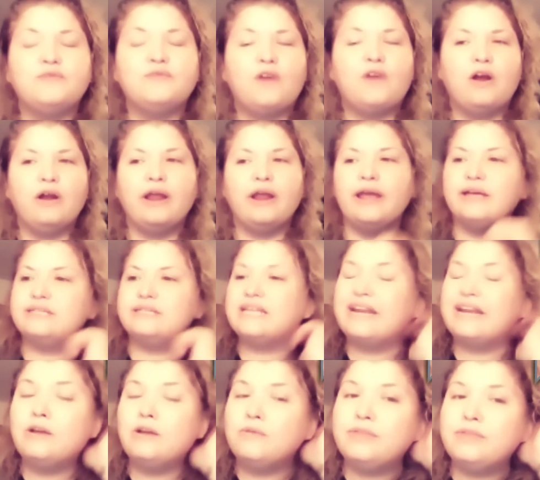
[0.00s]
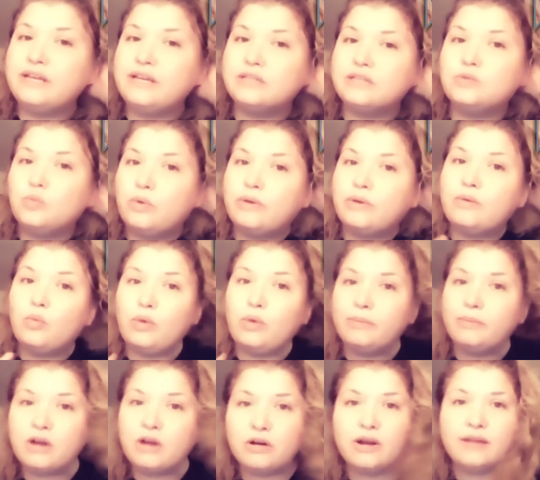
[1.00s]
far as, and I don't think it's
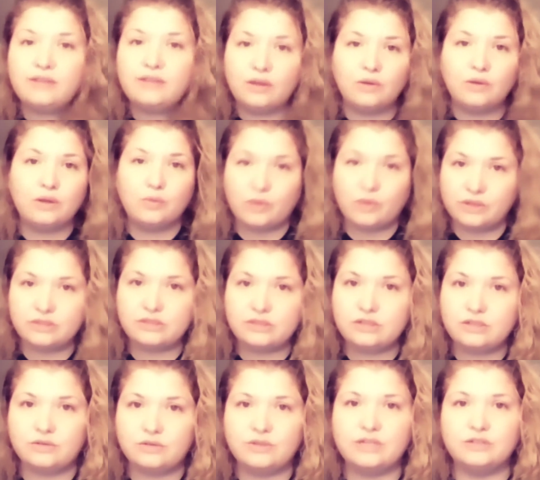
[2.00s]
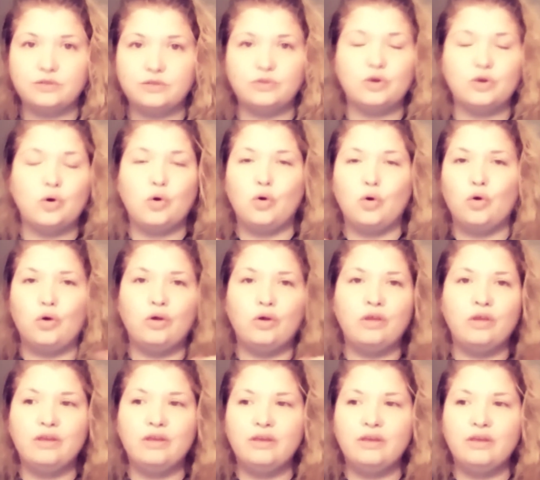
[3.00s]
women are not the only ones too that do the whole,
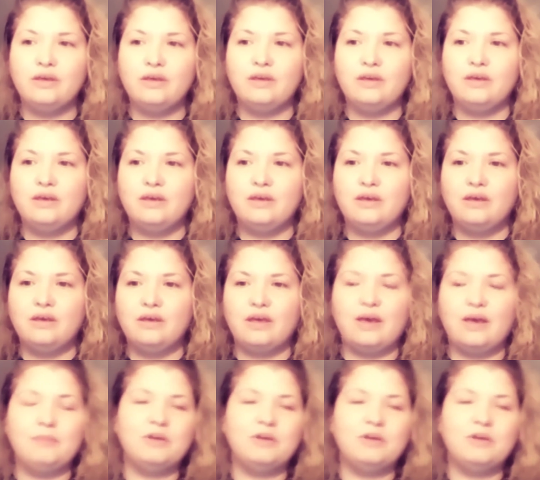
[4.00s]
I'm going